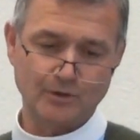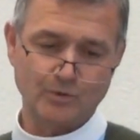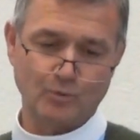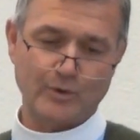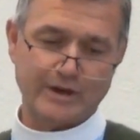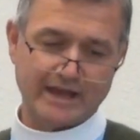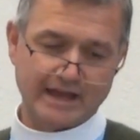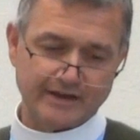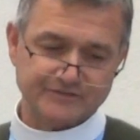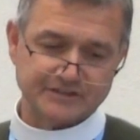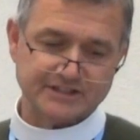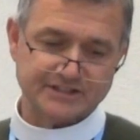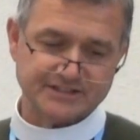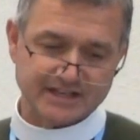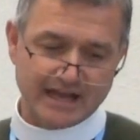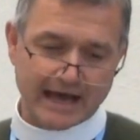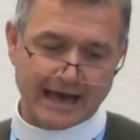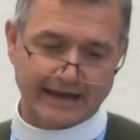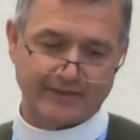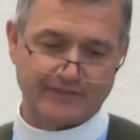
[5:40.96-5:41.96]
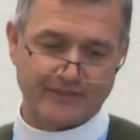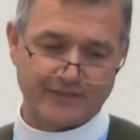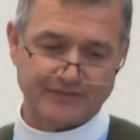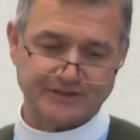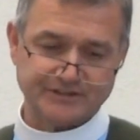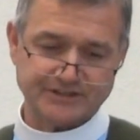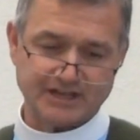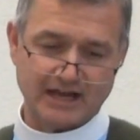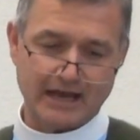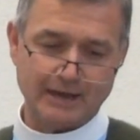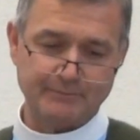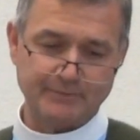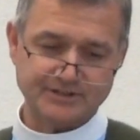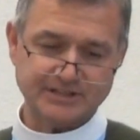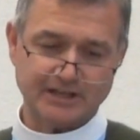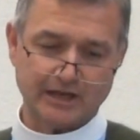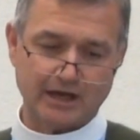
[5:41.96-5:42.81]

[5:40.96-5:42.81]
we have decided that the time has